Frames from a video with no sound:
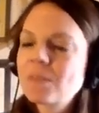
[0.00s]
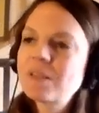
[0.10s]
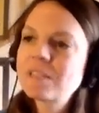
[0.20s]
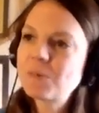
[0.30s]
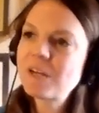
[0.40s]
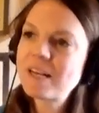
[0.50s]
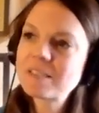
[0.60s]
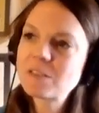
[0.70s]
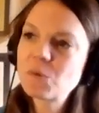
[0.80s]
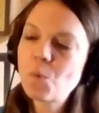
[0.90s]
Someone
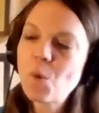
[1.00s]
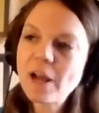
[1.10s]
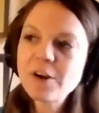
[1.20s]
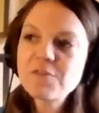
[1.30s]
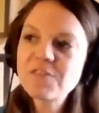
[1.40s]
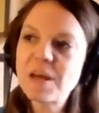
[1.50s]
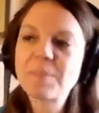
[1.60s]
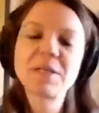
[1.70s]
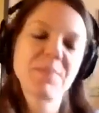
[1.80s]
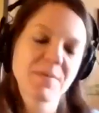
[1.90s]
asks, why are
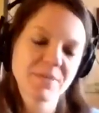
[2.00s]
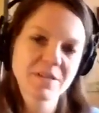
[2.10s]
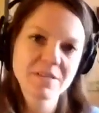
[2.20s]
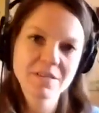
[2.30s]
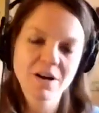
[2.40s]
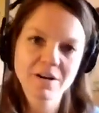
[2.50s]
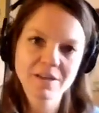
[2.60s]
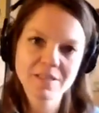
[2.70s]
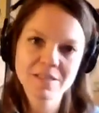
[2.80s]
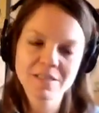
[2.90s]
family members the
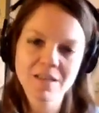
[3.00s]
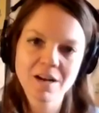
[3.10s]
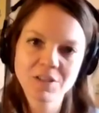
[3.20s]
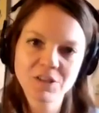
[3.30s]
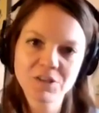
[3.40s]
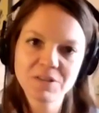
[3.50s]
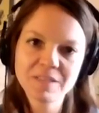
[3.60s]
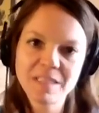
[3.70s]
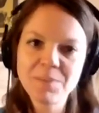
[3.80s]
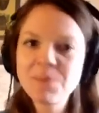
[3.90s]
hardest to talk to?
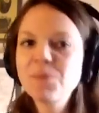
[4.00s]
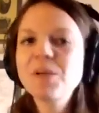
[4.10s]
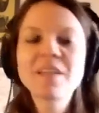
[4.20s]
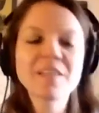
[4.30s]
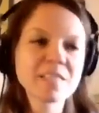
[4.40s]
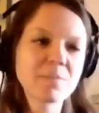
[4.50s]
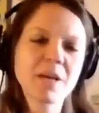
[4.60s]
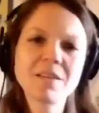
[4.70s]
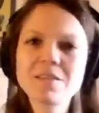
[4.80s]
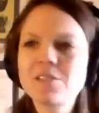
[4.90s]
And maybe we can expand
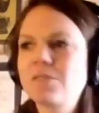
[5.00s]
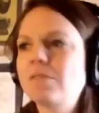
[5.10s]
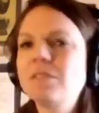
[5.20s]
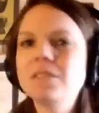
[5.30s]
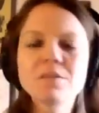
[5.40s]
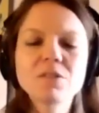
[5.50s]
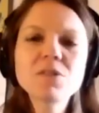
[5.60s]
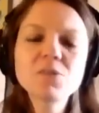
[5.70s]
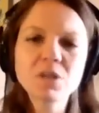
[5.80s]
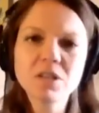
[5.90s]
this to, you know, those
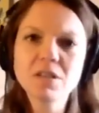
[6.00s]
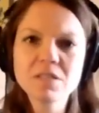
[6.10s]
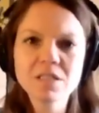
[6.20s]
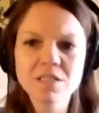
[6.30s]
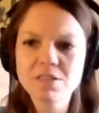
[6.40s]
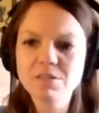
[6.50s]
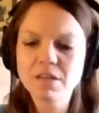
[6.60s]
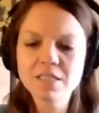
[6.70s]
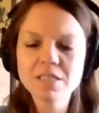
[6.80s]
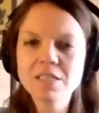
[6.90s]
who are closest to
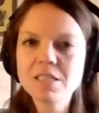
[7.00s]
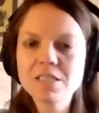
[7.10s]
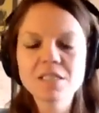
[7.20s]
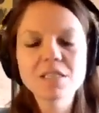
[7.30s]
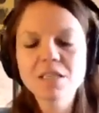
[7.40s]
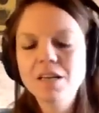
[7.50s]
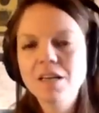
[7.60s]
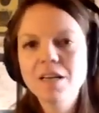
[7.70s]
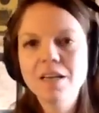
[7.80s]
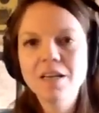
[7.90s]
us.
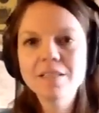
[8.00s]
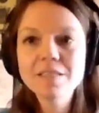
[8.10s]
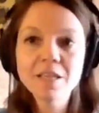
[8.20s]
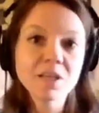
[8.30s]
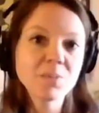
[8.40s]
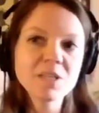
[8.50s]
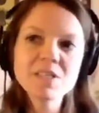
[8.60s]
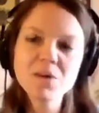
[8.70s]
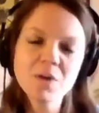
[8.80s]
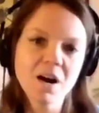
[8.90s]
It can be
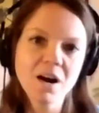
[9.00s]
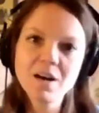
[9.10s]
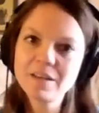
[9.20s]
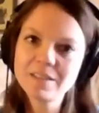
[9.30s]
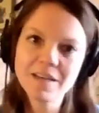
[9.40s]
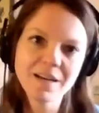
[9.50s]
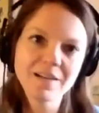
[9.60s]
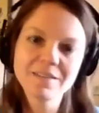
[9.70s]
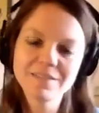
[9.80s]
so hard. Yeah.